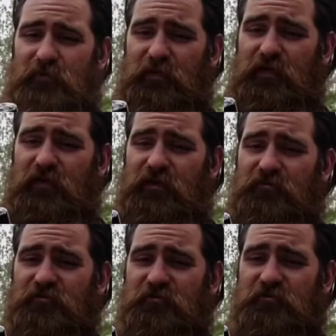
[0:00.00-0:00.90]

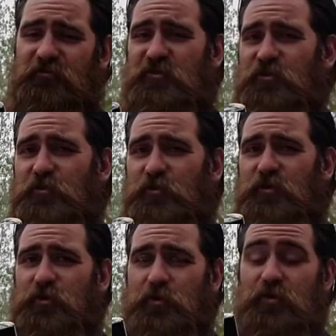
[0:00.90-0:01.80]
and just see
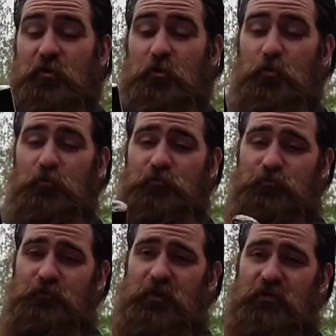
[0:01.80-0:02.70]
what it would do,
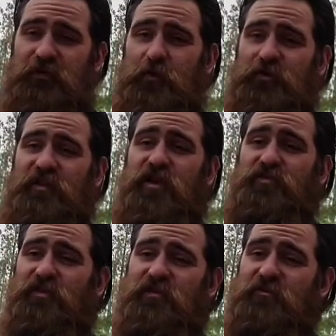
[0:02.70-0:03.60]
because I wasn't
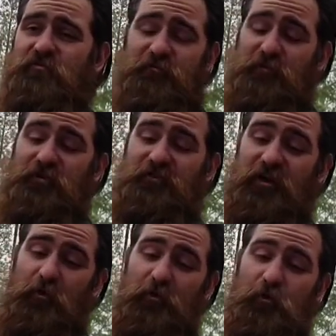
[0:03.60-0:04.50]
having any issues with the
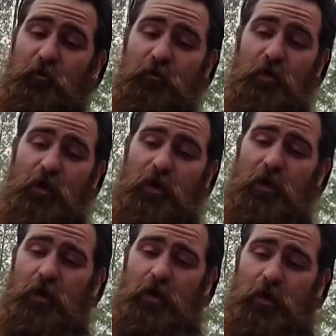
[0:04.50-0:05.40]
shampoo.
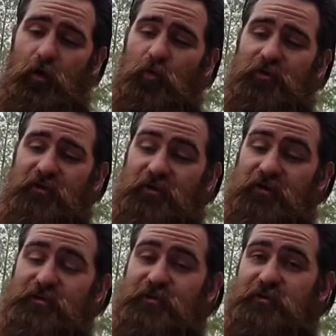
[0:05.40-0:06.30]
But the
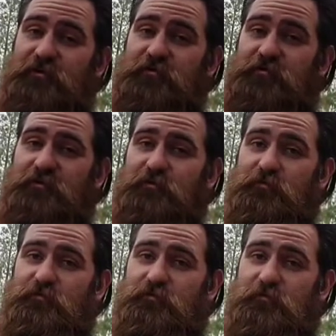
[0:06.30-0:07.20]
conditioner has been
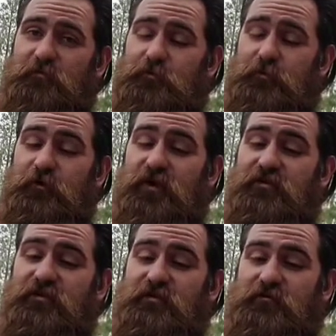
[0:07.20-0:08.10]
doing great
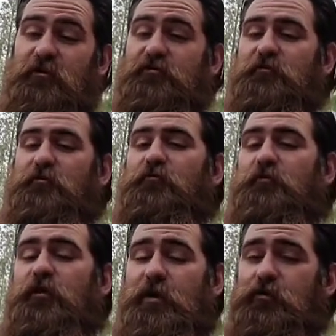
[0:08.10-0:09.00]
things also for
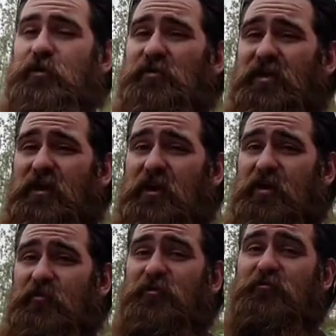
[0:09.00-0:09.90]
not only my
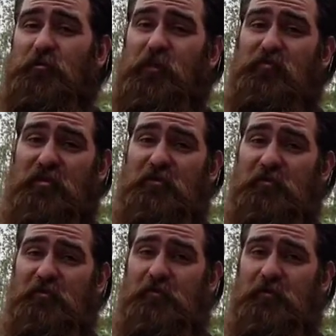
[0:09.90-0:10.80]
hair, but for my
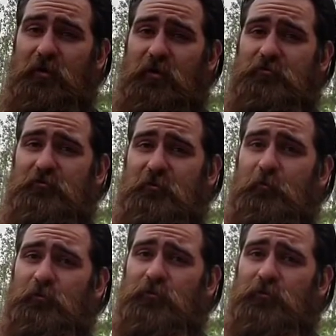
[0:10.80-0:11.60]
beard also.